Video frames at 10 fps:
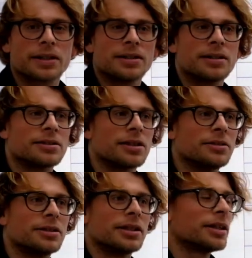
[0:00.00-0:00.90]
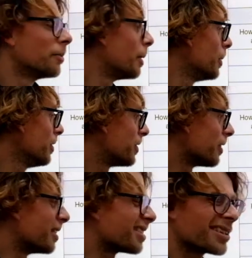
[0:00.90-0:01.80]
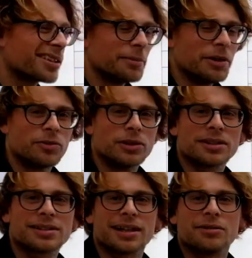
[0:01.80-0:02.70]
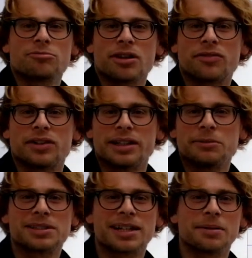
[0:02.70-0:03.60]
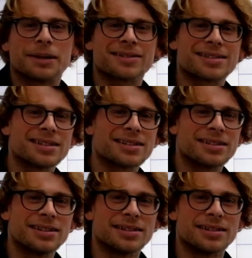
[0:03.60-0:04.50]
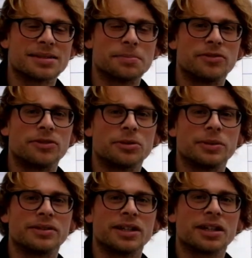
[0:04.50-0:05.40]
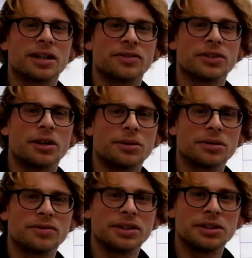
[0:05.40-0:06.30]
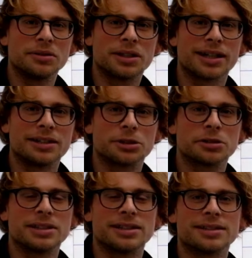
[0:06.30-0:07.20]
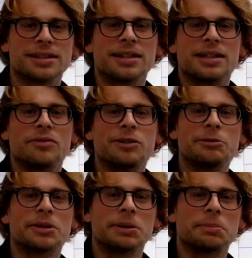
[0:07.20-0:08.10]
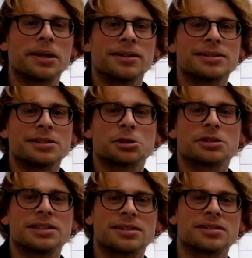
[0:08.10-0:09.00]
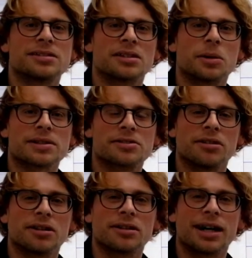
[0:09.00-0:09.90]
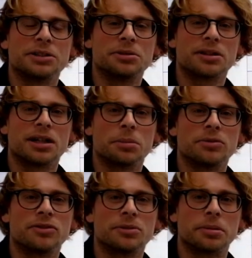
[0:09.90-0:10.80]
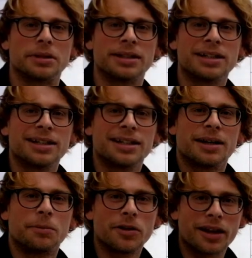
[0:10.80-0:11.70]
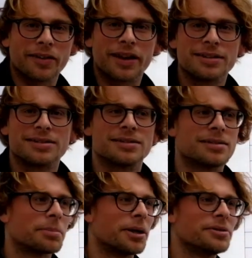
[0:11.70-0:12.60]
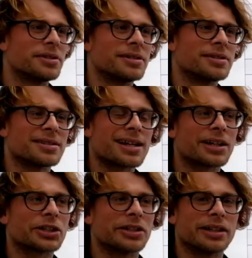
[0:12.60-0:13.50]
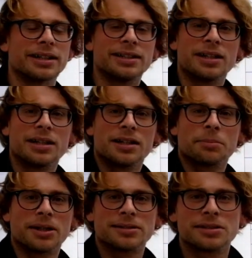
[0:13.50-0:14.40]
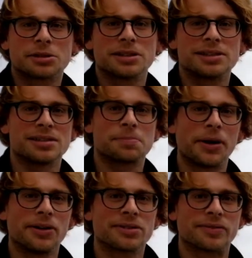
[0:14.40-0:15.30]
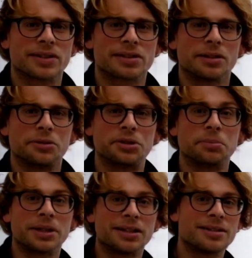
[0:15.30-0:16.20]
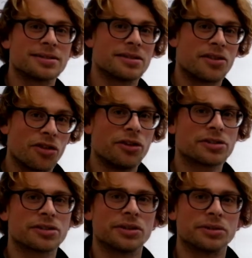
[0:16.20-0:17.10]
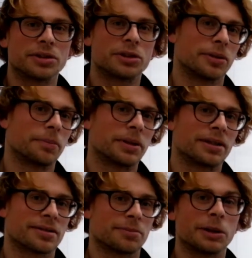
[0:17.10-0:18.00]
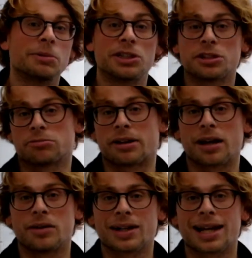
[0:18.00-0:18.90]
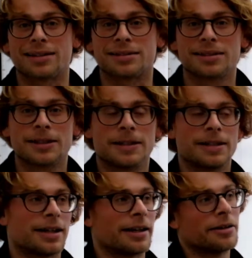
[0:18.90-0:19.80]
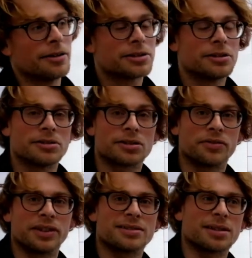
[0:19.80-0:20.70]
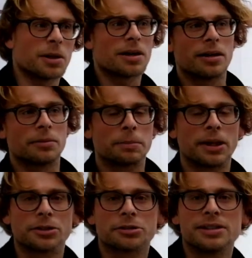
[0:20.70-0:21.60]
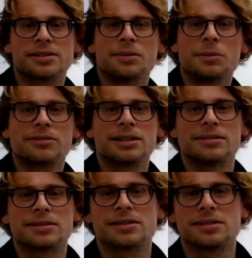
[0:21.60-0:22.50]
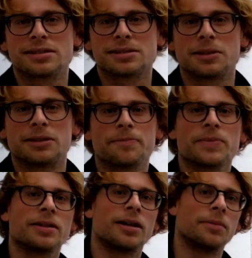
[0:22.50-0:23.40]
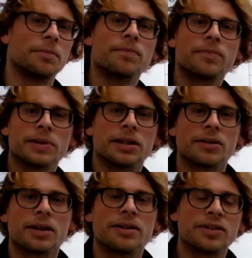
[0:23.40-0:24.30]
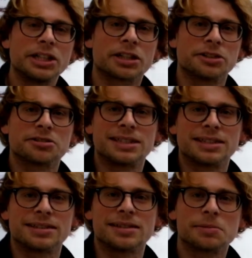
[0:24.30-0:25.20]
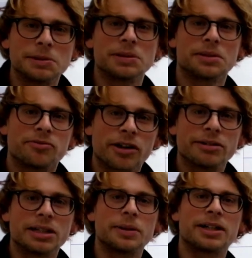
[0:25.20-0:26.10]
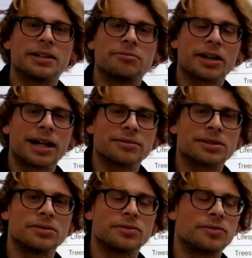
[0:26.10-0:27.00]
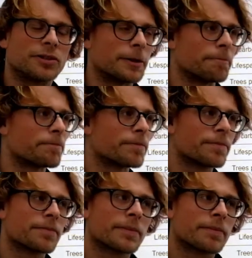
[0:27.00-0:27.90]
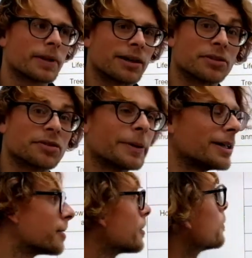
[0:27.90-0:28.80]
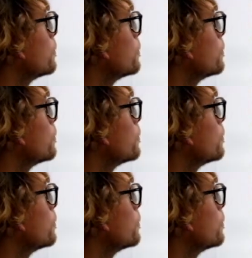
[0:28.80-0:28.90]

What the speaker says: So when we've done this, I think we've worked out roughly it would take about 6 years before we'd covered the whole of the UK in trees if we were going to be planting trees to sequester our annual carbon footprint. And what that then poses is actually planting trees is part of the solution, but it isn't the solution, because we would just run out of land. And I know students often then say, oh, we plant trees somewhere else. And you think, well, if each country did this, we would very quickly run out of space.